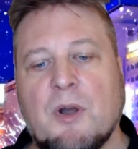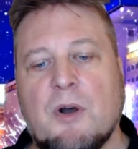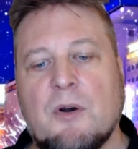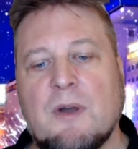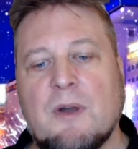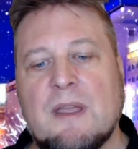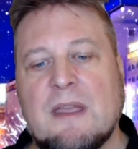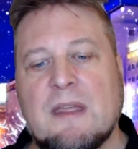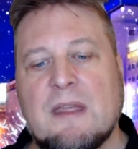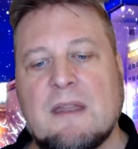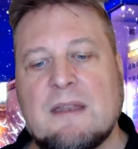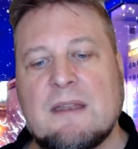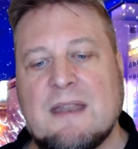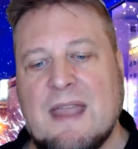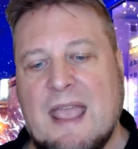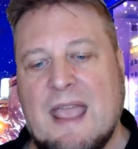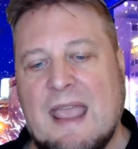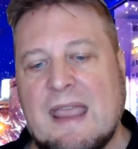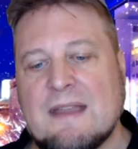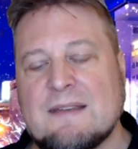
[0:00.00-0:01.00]
in
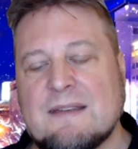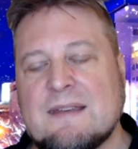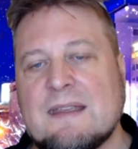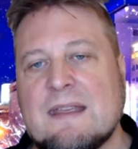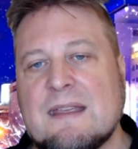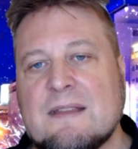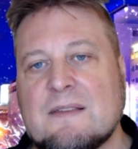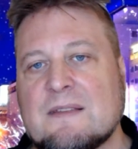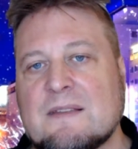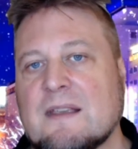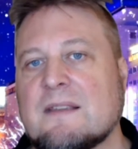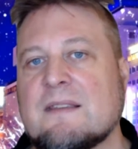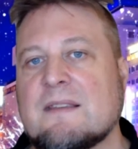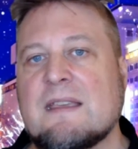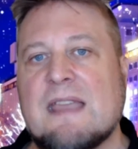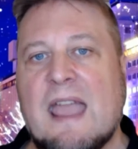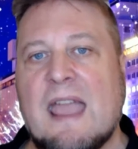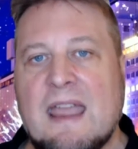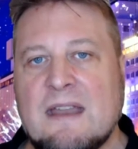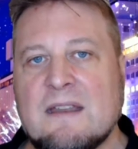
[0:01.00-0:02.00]

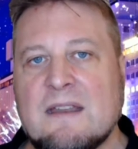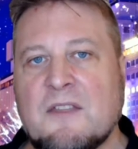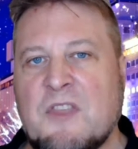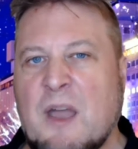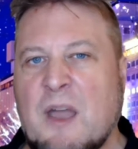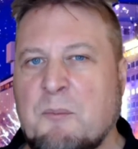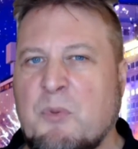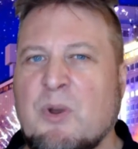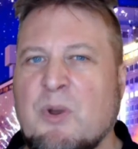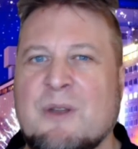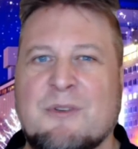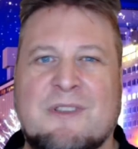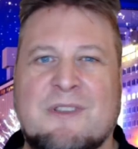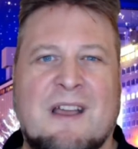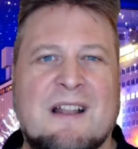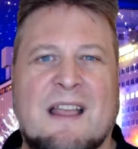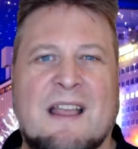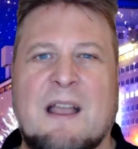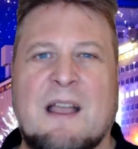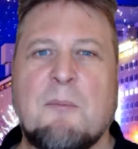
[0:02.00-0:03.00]
1868, and at that point it was kind of
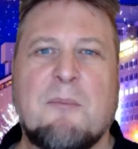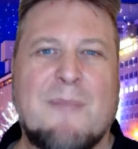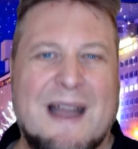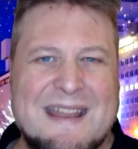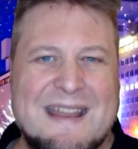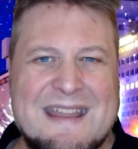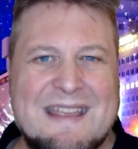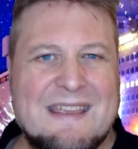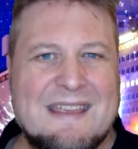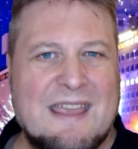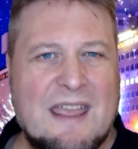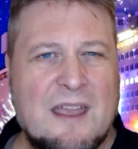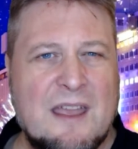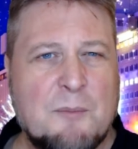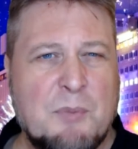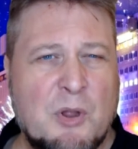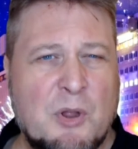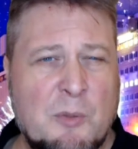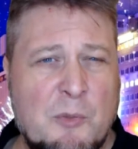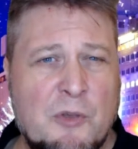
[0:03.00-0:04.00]
like a mining camp
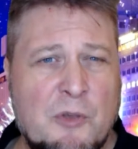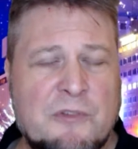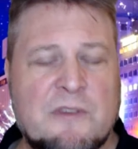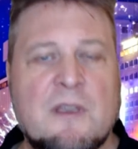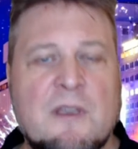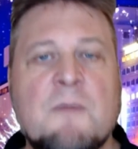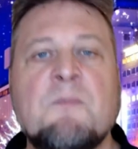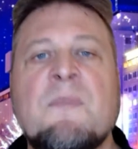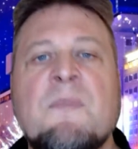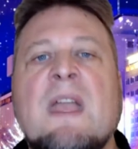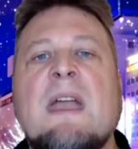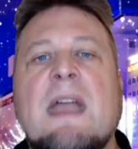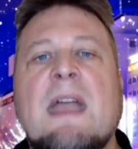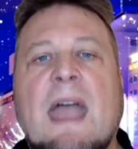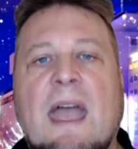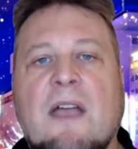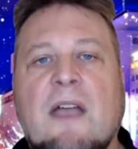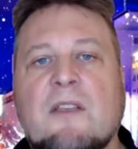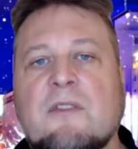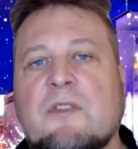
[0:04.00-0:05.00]
almost.
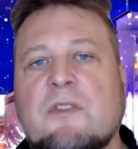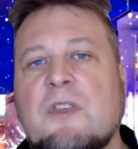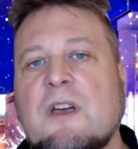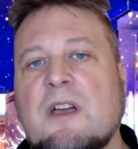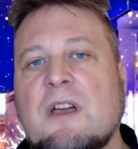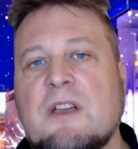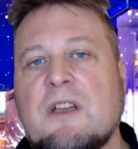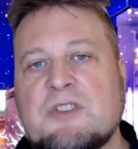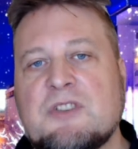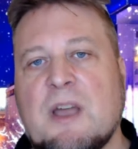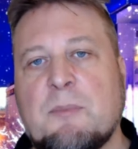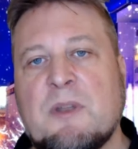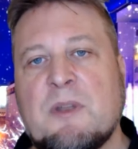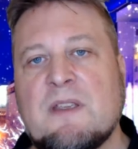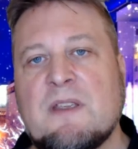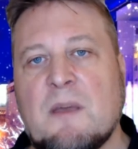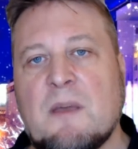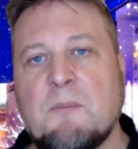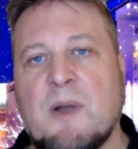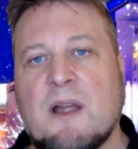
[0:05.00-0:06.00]
As the Japanese
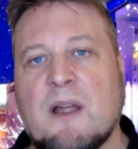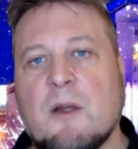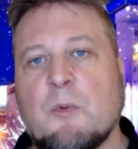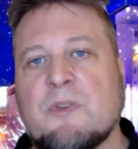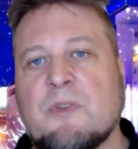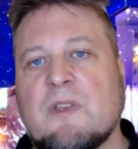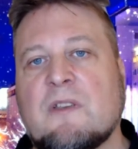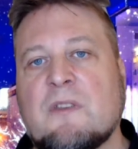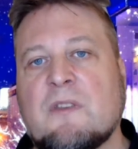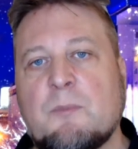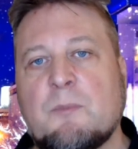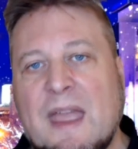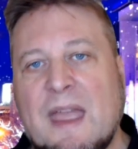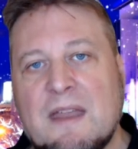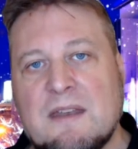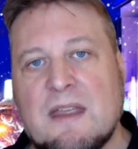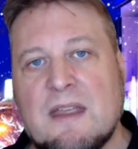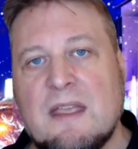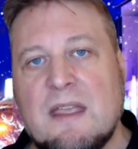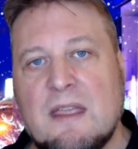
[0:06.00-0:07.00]
Empire was
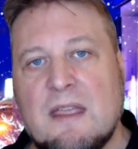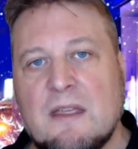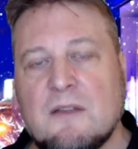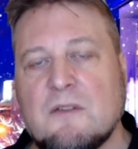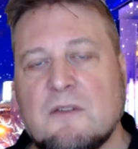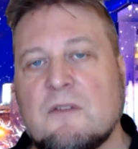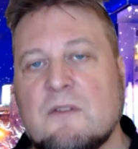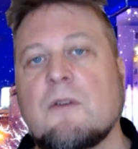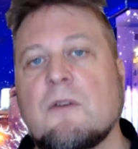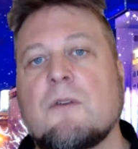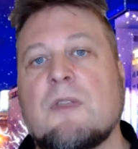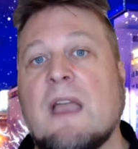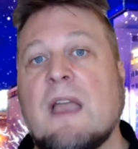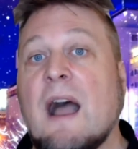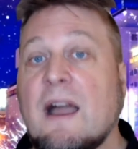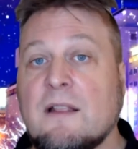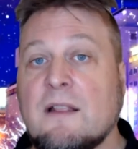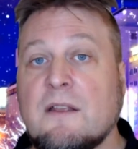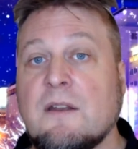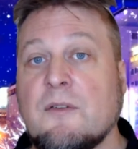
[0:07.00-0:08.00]
expanding into the
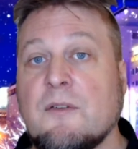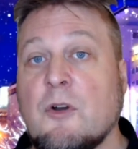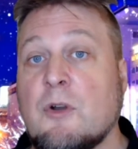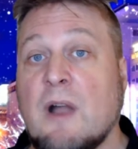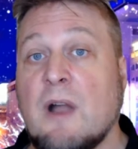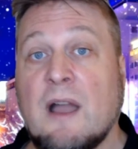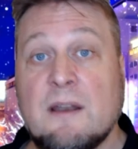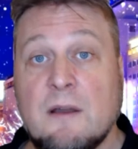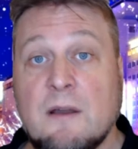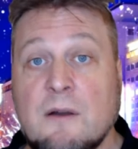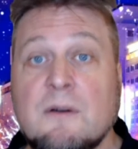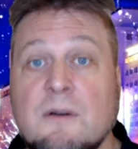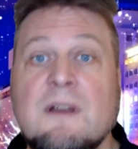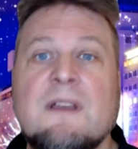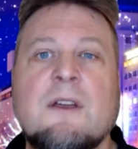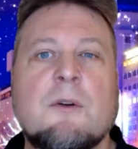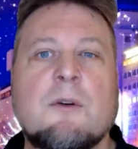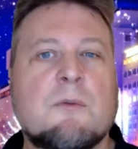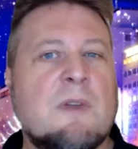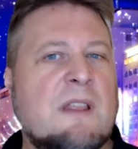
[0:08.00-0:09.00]
island of Hokkaido,
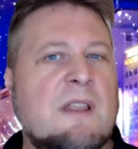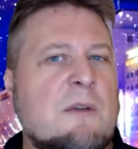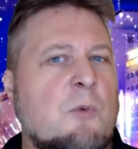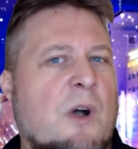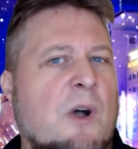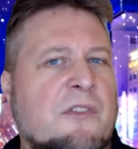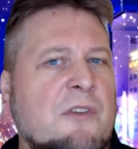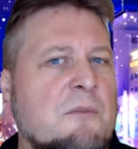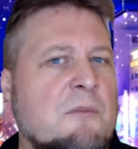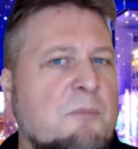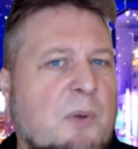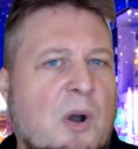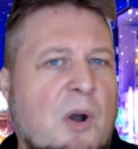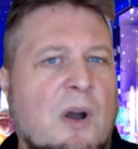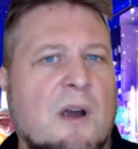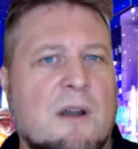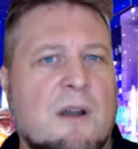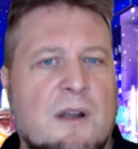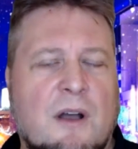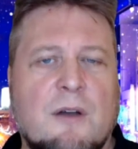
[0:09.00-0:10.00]
really wasn't
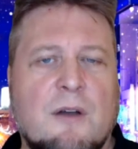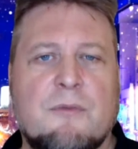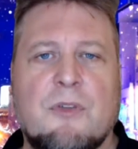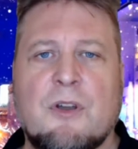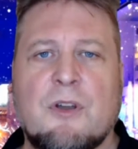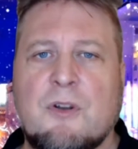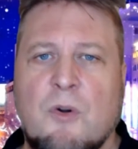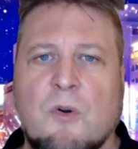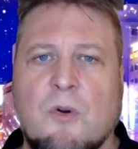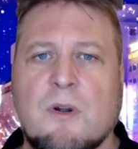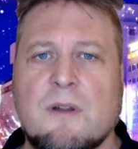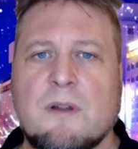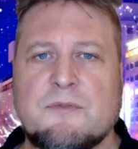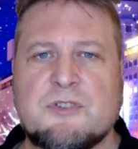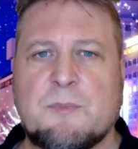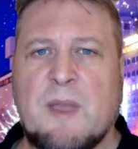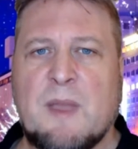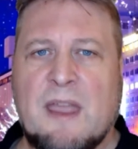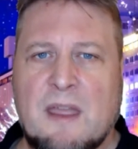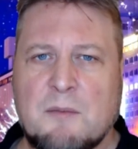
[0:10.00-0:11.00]
part of the core of
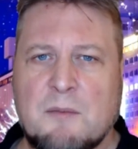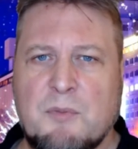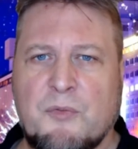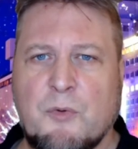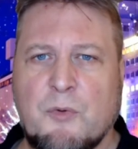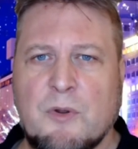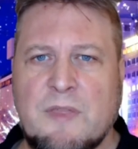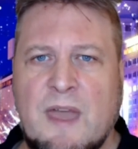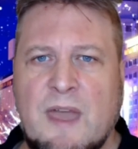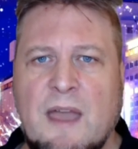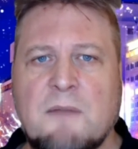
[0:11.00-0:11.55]
Japan before that.